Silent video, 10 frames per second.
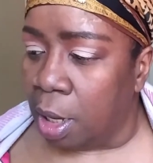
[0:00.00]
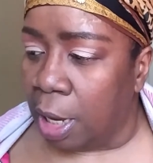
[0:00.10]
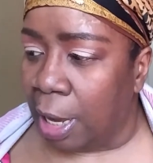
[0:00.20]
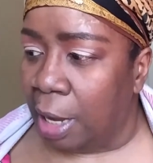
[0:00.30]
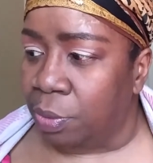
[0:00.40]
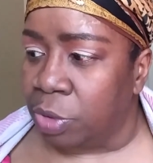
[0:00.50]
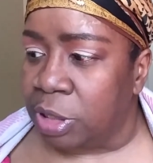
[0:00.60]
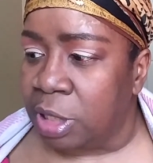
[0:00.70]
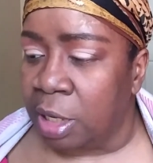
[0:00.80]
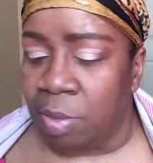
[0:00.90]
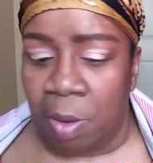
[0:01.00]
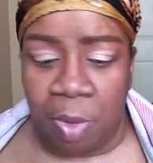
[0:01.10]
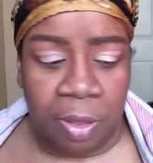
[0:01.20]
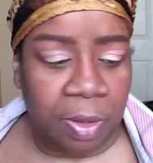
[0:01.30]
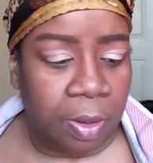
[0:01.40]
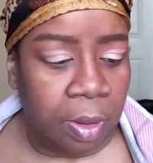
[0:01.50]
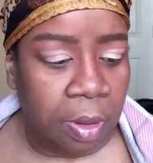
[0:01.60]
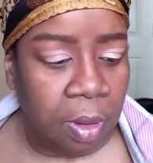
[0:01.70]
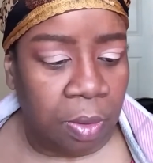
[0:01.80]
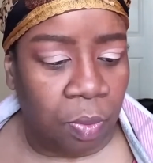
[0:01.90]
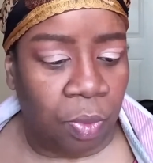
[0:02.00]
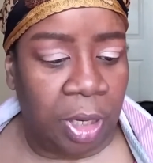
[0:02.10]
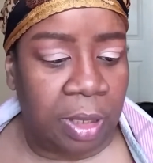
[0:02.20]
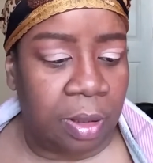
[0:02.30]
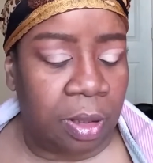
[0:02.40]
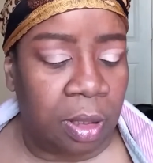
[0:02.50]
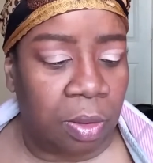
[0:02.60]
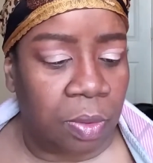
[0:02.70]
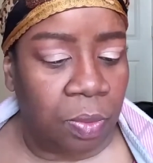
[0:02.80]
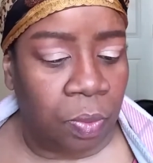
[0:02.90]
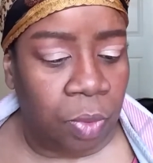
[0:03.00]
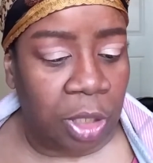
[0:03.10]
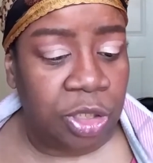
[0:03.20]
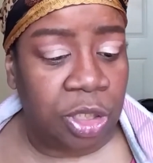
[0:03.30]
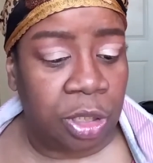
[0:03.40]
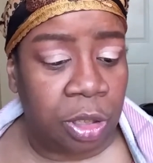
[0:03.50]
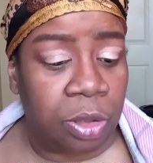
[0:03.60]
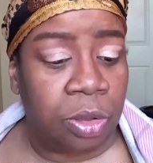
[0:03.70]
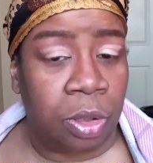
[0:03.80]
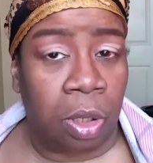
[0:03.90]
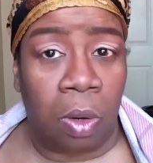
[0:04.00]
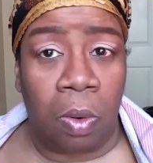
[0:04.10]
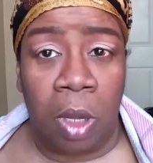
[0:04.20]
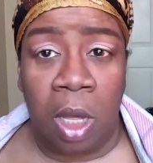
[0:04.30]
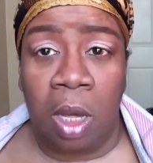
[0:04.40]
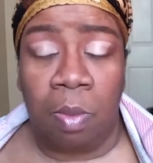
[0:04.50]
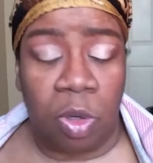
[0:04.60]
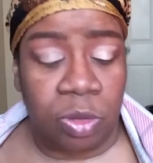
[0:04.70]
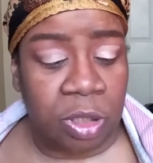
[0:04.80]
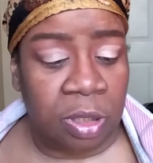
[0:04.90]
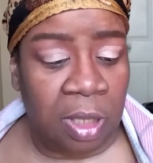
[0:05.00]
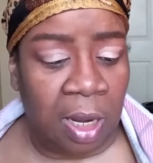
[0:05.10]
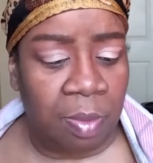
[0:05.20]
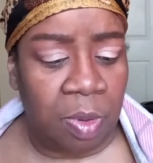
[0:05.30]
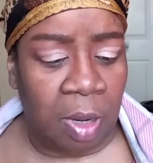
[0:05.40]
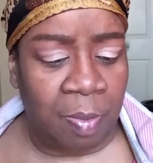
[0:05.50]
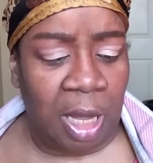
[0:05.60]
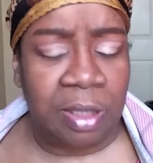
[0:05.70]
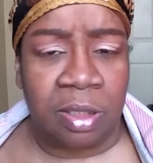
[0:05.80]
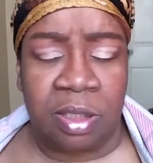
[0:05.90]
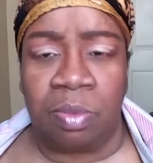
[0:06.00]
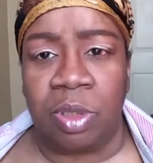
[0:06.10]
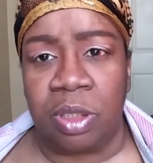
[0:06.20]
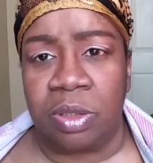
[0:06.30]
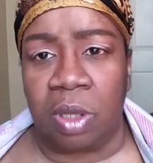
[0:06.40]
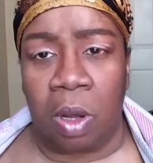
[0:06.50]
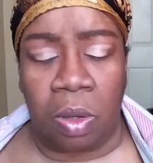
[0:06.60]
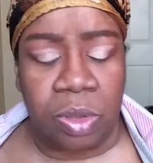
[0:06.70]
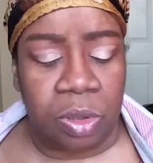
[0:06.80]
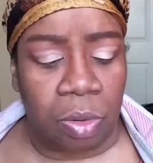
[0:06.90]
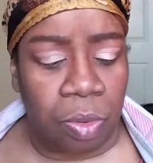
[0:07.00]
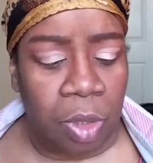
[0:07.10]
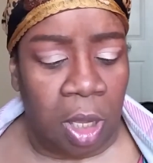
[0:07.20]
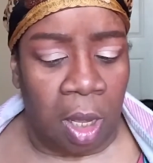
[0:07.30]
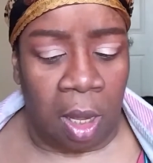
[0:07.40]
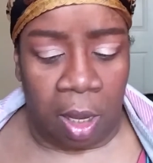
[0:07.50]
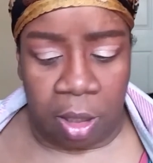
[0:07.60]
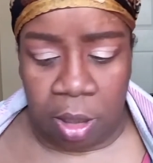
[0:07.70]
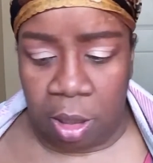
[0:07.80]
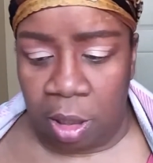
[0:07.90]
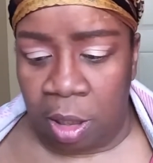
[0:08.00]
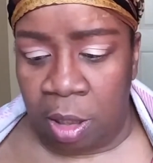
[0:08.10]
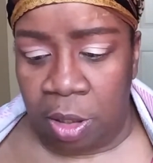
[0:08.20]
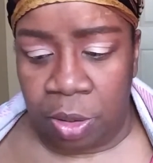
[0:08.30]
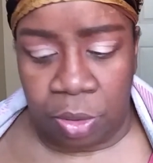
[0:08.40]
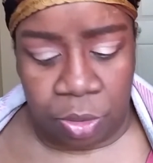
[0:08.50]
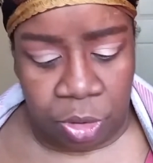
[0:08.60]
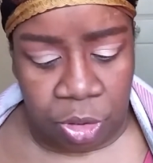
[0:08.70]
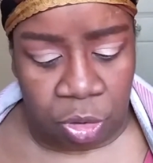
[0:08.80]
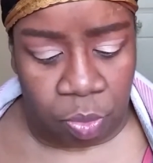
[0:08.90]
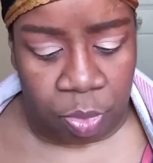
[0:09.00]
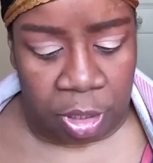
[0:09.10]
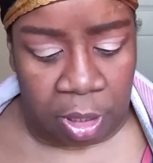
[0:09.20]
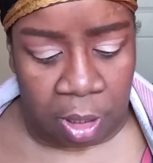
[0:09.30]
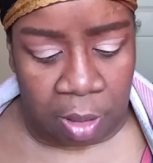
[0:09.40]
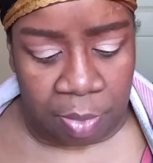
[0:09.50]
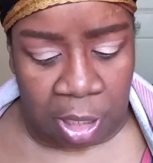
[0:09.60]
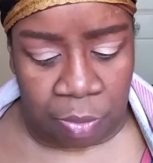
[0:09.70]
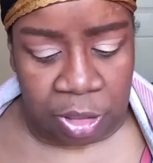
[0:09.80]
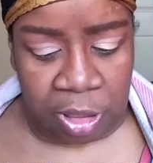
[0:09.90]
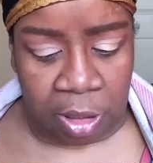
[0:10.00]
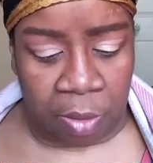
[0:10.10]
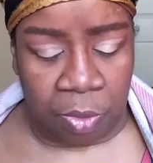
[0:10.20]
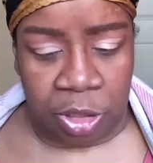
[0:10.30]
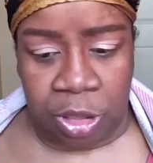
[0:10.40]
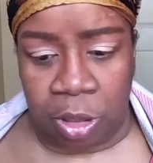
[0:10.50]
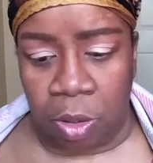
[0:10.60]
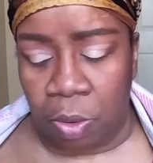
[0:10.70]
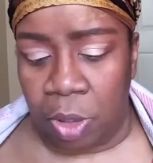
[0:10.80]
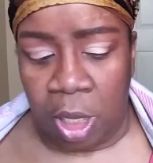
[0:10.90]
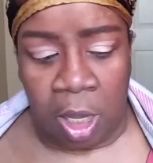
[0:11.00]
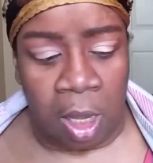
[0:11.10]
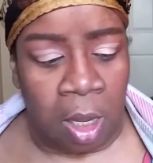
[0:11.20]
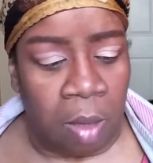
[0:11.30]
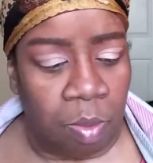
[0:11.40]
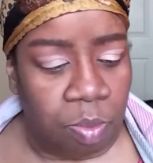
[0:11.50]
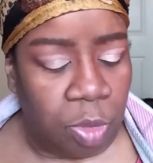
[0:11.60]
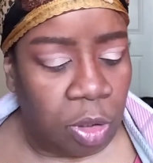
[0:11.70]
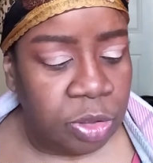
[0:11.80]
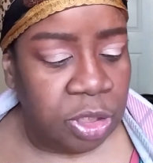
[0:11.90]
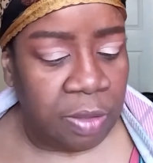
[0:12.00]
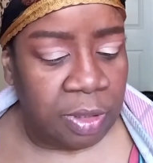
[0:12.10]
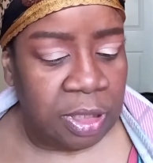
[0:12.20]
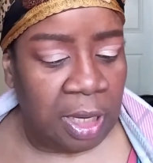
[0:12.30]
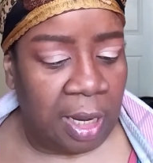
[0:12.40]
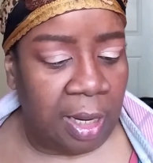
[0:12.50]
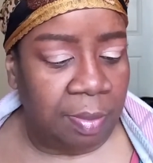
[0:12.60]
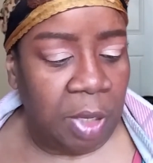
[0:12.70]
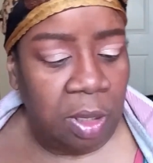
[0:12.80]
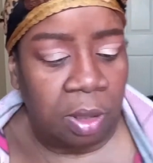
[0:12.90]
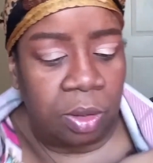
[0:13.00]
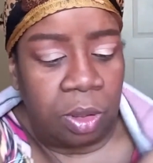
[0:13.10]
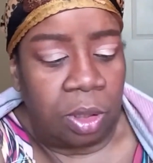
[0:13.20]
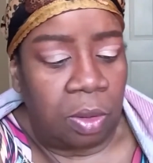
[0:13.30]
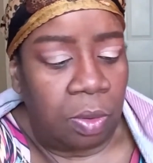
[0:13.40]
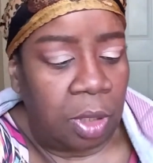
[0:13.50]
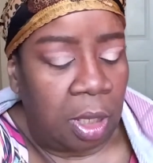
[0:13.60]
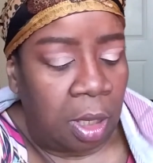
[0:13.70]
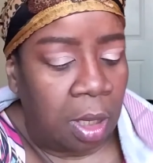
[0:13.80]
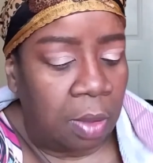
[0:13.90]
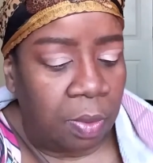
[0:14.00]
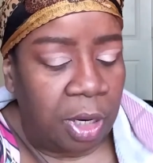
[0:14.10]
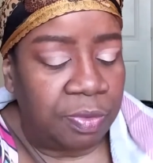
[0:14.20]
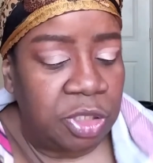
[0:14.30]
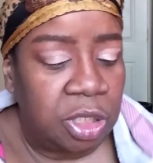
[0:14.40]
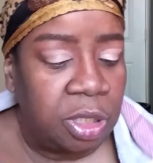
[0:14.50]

I would take my mother when, you know, where she needed to go most of the time. My other siblings also, you know, but I would take her where she'd go most of the time, you know, wherever she